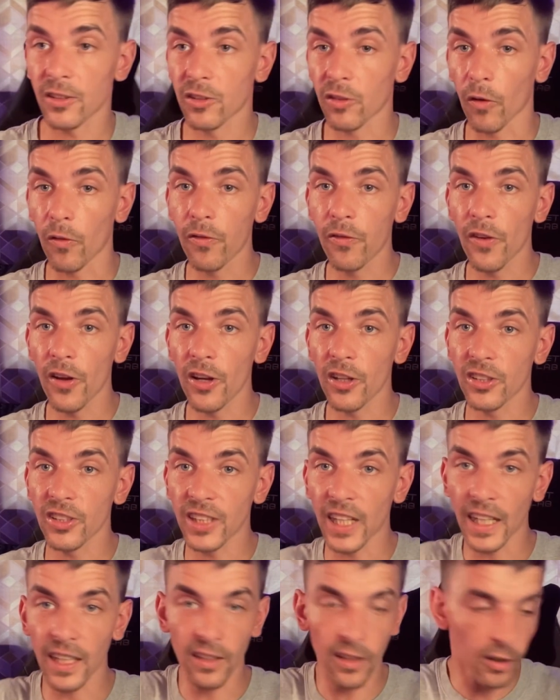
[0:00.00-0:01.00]
so first
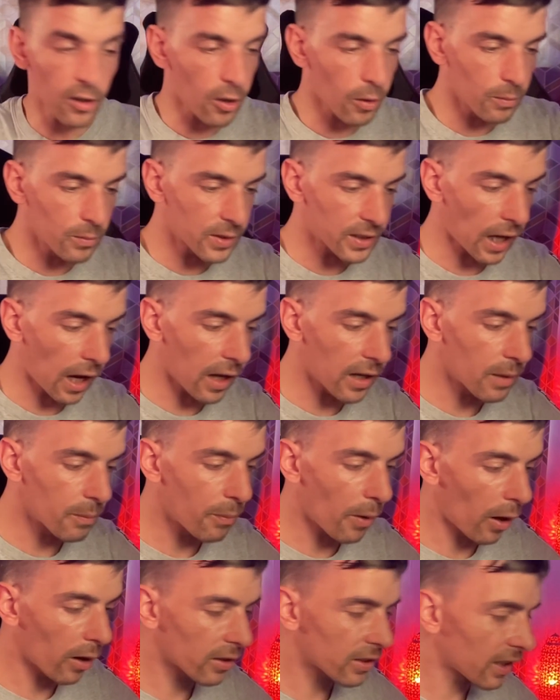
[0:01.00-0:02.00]
thing that comes out of the
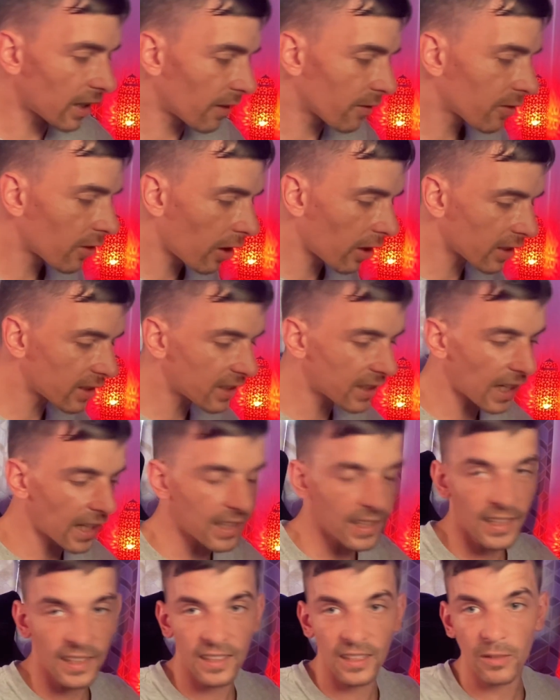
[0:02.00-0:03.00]
box, and I've got to say
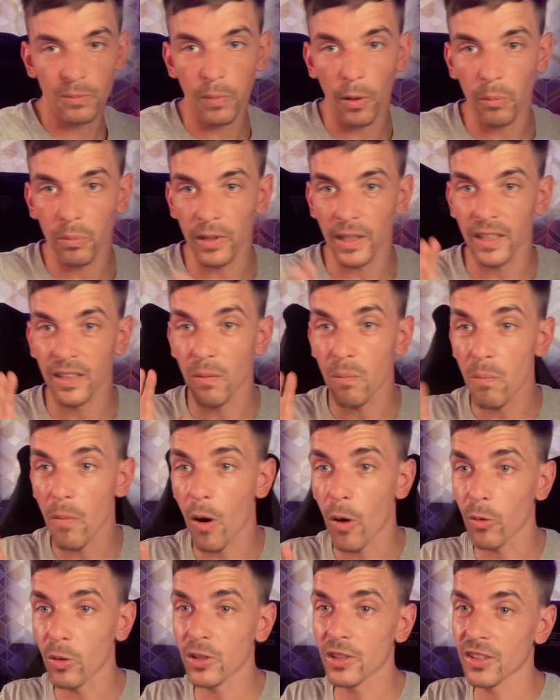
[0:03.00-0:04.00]
this is probably the
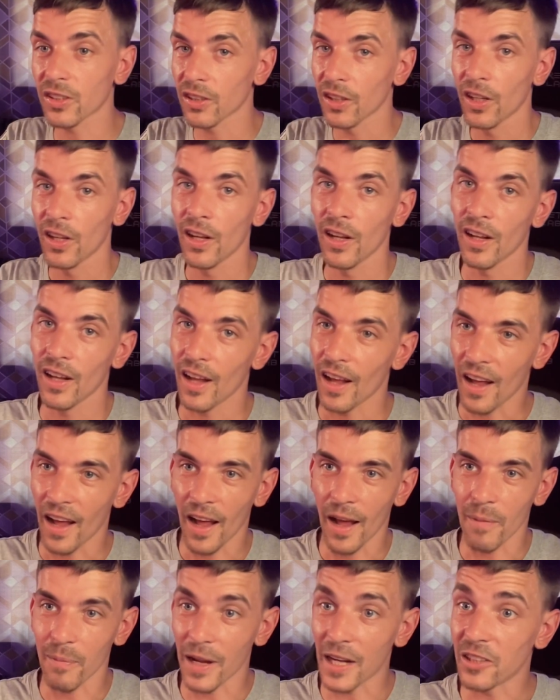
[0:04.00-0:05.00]
most
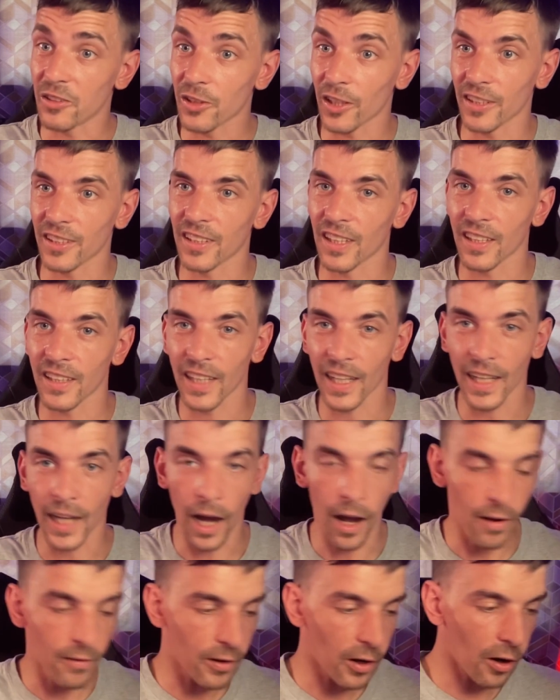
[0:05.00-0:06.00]
interesting thing
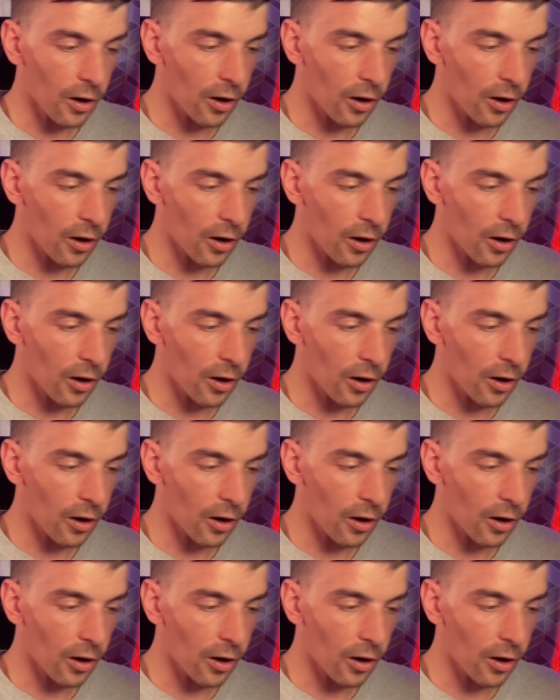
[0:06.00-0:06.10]
out of it